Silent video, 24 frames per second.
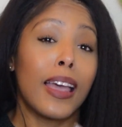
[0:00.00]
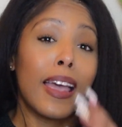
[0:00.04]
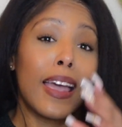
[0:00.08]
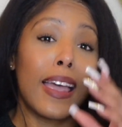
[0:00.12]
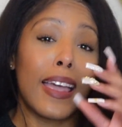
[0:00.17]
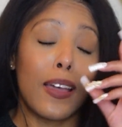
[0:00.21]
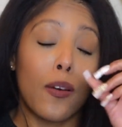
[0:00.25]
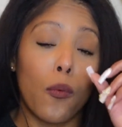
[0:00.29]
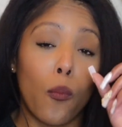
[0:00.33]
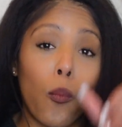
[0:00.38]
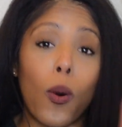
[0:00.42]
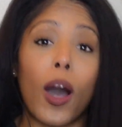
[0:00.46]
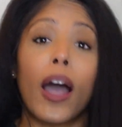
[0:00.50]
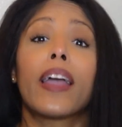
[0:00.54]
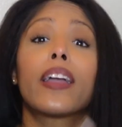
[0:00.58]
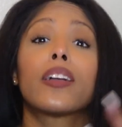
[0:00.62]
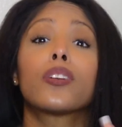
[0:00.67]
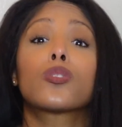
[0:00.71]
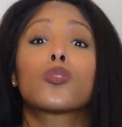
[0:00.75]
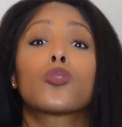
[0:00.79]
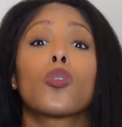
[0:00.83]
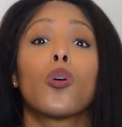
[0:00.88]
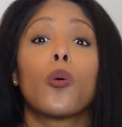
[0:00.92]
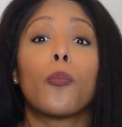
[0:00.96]
And why
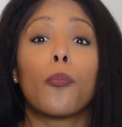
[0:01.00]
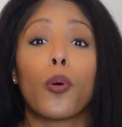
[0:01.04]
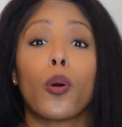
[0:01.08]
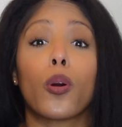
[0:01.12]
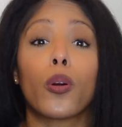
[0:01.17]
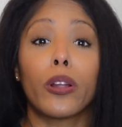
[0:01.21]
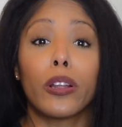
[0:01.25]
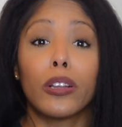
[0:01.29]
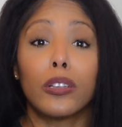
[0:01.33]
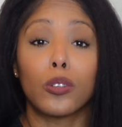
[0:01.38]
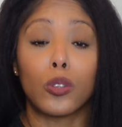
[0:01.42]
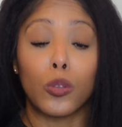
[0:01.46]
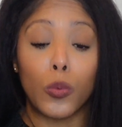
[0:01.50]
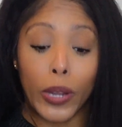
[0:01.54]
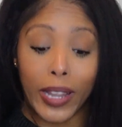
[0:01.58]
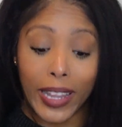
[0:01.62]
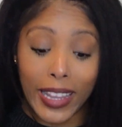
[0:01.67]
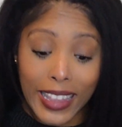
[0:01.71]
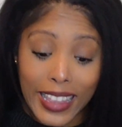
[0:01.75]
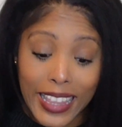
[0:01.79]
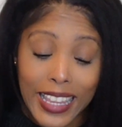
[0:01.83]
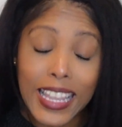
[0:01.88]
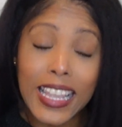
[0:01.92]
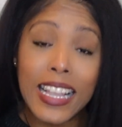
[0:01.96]
it's so important
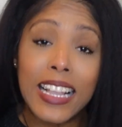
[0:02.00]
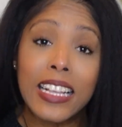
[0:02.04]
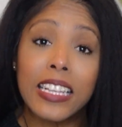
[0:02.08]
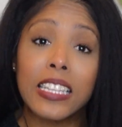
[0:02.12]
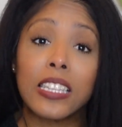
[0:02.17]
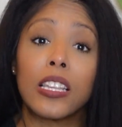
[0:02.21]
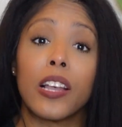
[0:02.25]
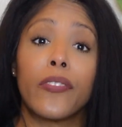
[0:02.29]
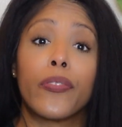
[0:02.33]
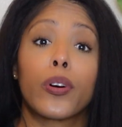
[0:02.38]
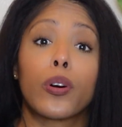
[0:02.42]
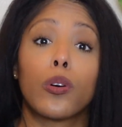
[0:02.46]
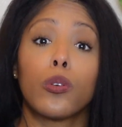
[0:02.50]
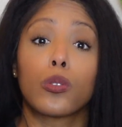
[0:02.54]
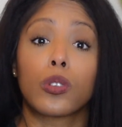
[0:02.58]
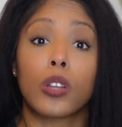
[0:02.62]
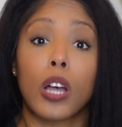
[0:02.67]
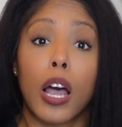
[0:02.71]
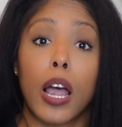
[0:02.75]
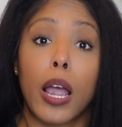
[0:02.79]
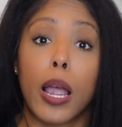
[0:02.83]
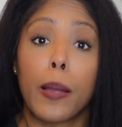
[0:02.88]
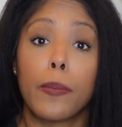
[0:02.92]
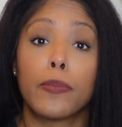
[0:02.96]
during these difficult
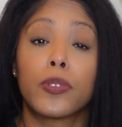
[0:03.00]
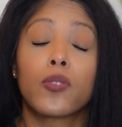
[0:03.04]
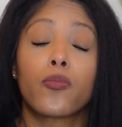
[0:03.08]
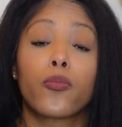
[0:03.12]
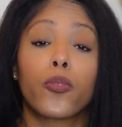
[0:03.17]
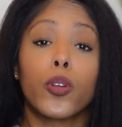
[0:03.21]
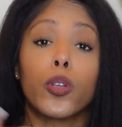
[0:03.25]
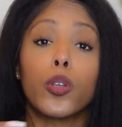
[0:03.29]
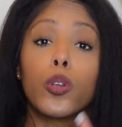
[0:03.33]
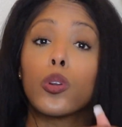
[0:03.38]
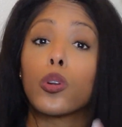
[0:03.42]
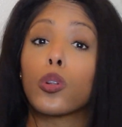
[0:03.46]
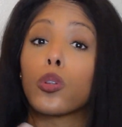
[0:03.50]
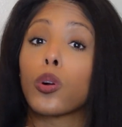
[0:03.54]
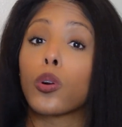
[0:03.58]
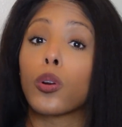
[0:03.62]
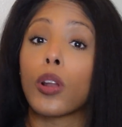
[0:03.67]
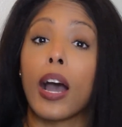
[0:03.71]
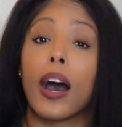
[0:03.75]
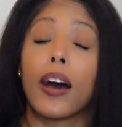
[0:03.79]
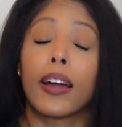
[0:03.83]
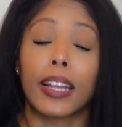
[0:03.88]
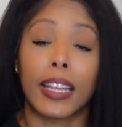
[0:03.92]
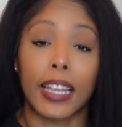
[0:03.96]
times for you to learn
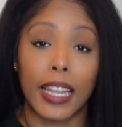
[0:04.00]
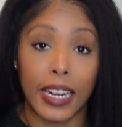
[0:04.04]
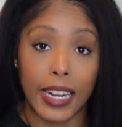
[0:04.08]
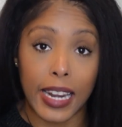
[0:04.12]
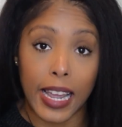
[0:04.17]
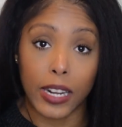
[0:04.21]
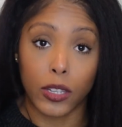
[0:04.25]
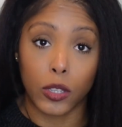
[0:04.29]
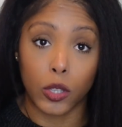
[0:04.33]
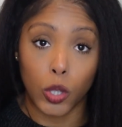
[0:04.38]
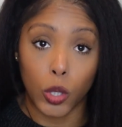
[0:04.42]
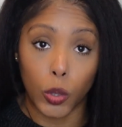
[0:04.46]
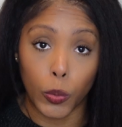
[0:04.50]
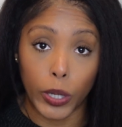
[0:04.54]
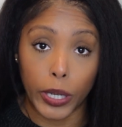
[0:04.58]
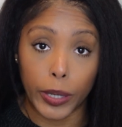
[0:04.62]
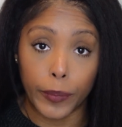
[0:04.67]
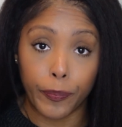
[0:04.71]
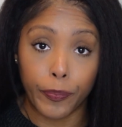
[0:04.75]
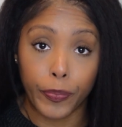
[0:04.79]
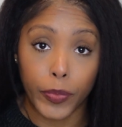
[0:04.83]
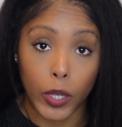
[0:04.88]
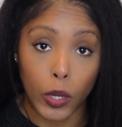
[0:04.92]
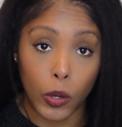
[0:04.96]
how to connect to
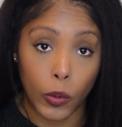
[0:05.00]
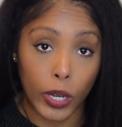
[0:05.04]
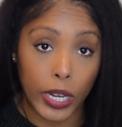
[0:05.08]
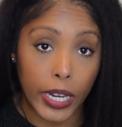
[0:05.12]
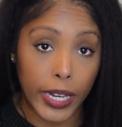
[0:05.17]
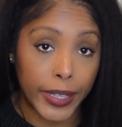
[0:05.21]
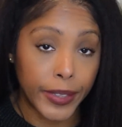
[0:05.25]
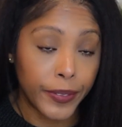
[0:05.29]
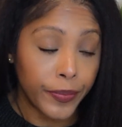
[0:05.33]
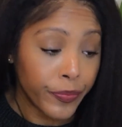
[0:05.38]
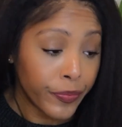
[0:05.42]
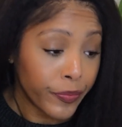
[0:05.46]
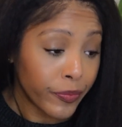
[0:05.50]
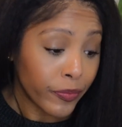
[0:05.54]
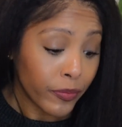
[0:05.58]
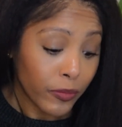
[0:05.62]
it, okay?